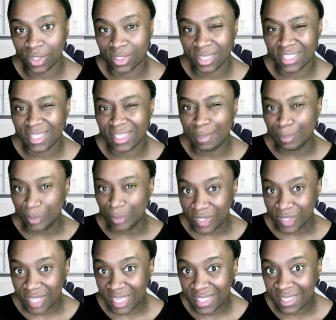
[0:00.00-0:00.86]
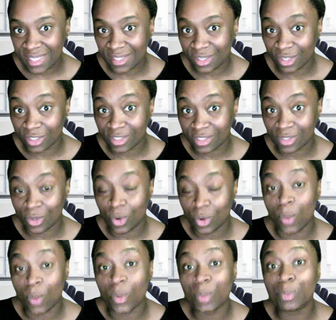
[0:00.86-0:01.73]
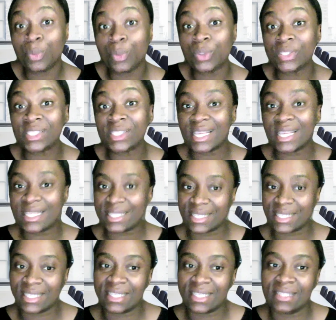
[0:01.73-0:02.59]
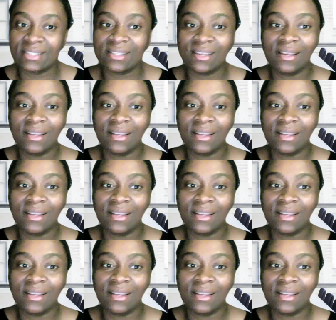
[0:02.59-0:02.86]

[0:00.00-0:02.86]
Is it possessing us or are we possessing it?